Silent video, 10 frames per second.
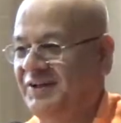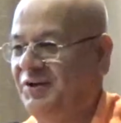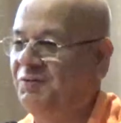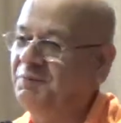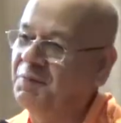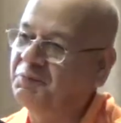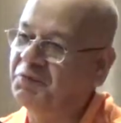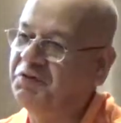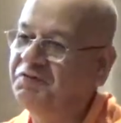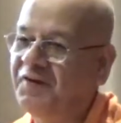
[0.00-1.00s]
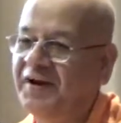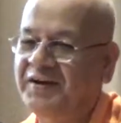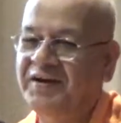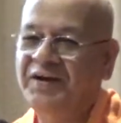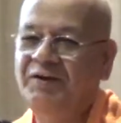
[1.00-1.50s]
You will be
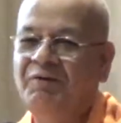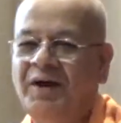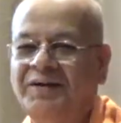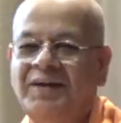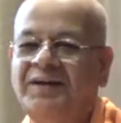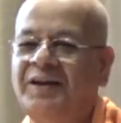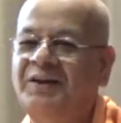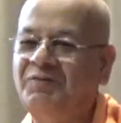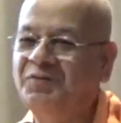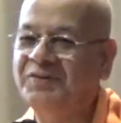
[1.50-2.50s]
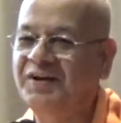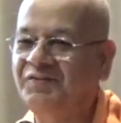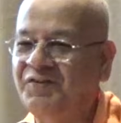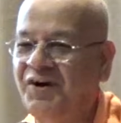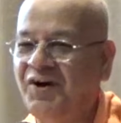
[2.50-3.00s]
purified, you will attain the devotion
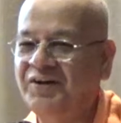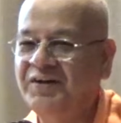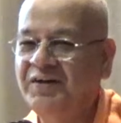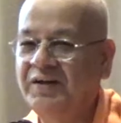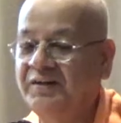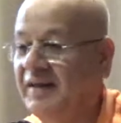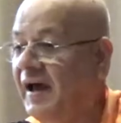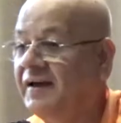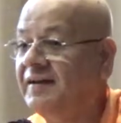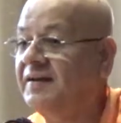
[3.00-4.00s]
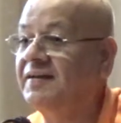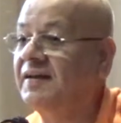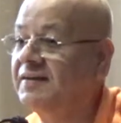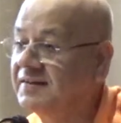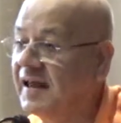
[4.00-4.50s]
of God. That is
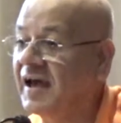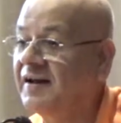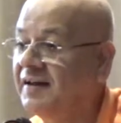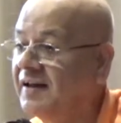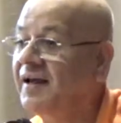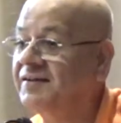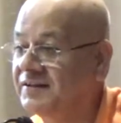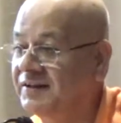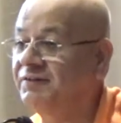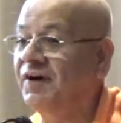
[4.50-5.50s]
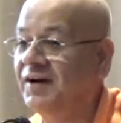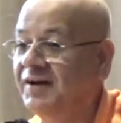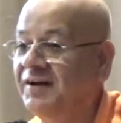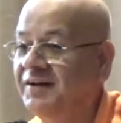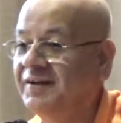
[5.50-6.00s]
exactly like Shiva.
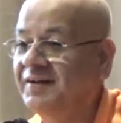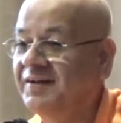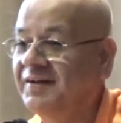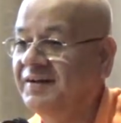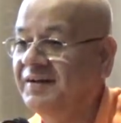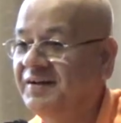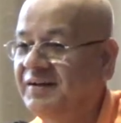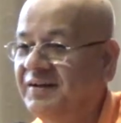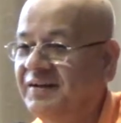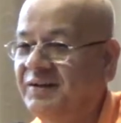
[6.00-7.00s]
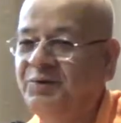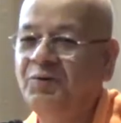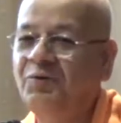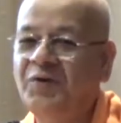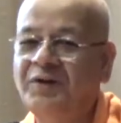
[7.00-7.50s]

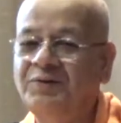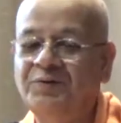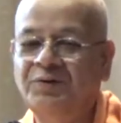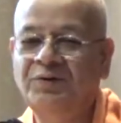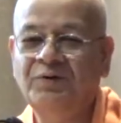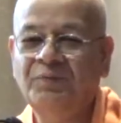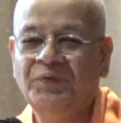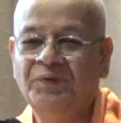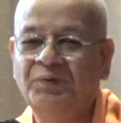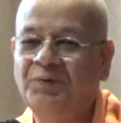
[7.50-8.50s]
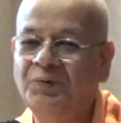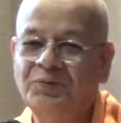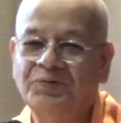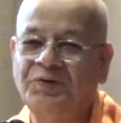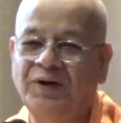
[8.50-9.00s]
Know where to go, we go
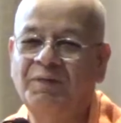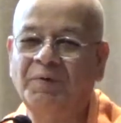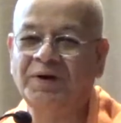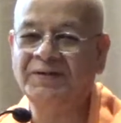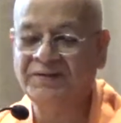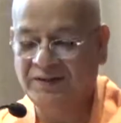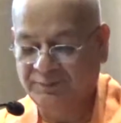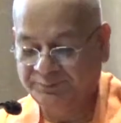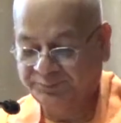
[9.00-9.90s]
to Sri Ramakrishna.